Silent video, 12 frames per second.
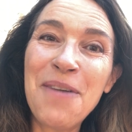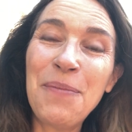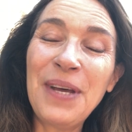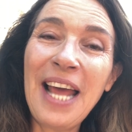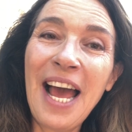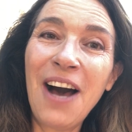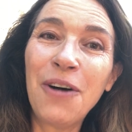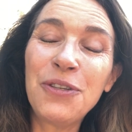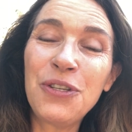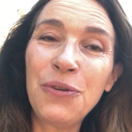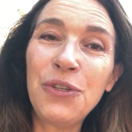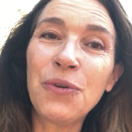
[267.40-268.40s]
but how
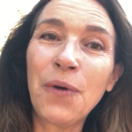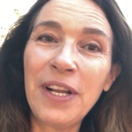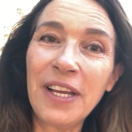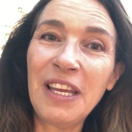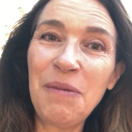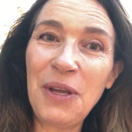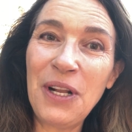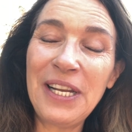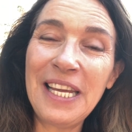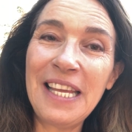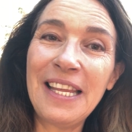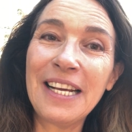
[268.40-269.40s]
to join a
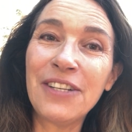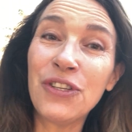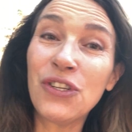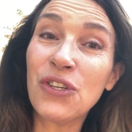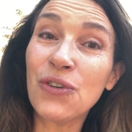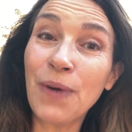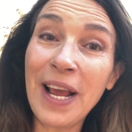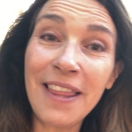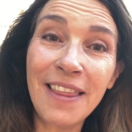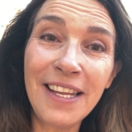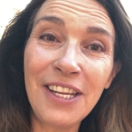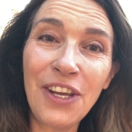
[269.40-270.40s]
community that can
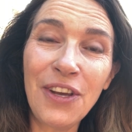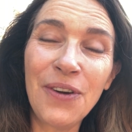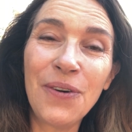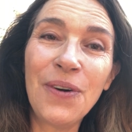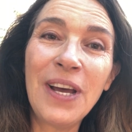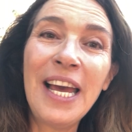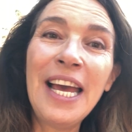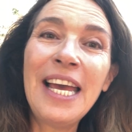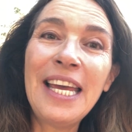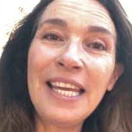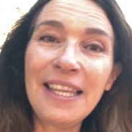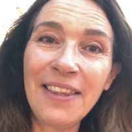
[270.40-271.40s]
strengthen you
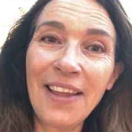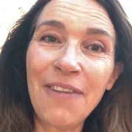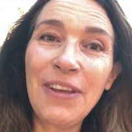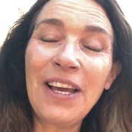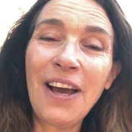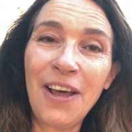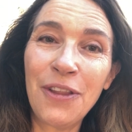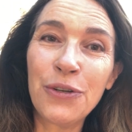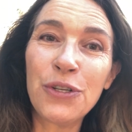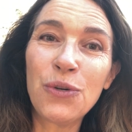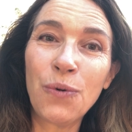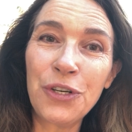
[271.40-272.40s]
in loving
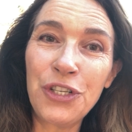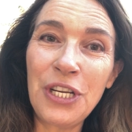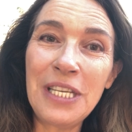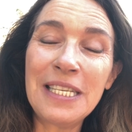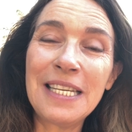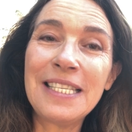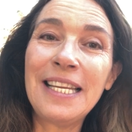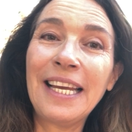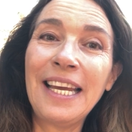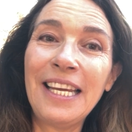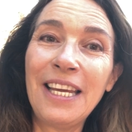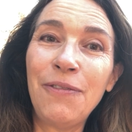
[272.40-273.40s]
others toward Jesus, that
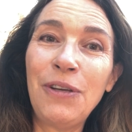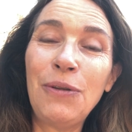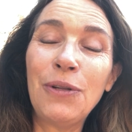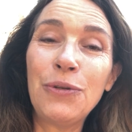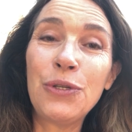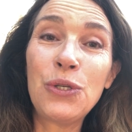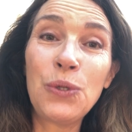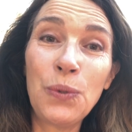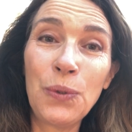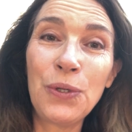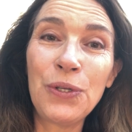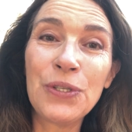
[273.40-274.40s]
can give you those
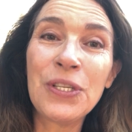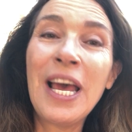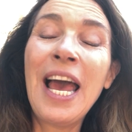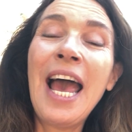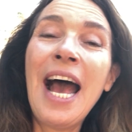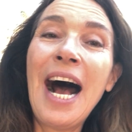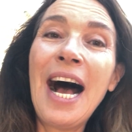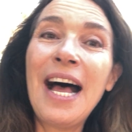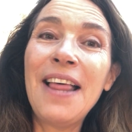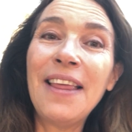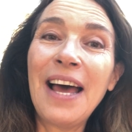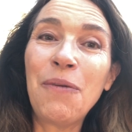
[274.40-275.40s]
tools
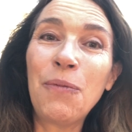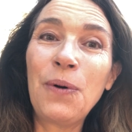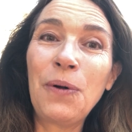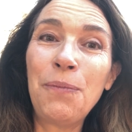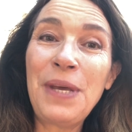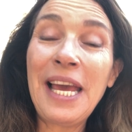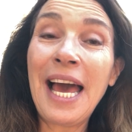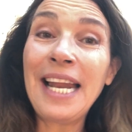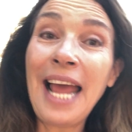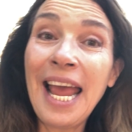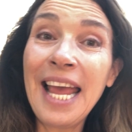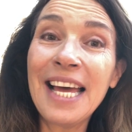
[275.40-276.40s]
that will be at
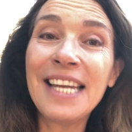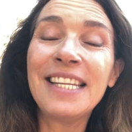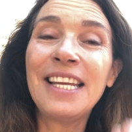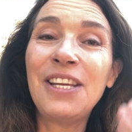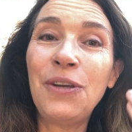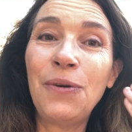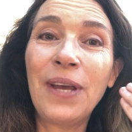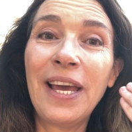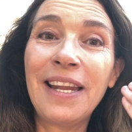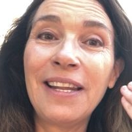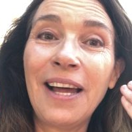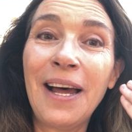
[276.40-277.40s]
hand, that you
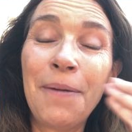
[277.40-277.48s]
can